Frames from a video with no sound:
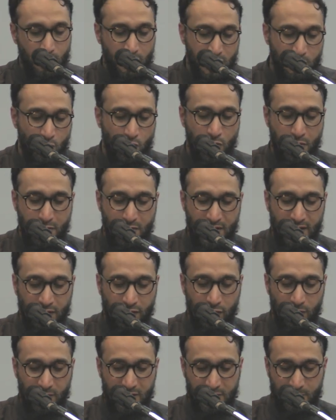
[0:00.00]
So there was more
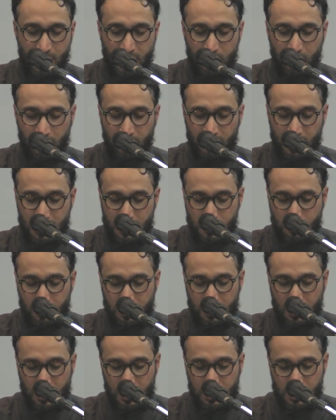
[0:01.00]
threat from his people,
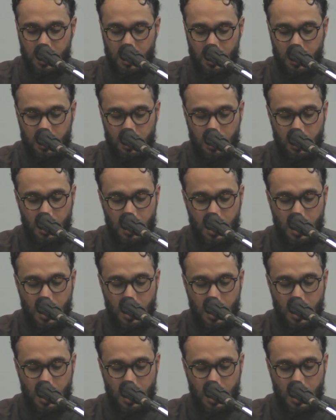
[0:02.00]
verse number 90.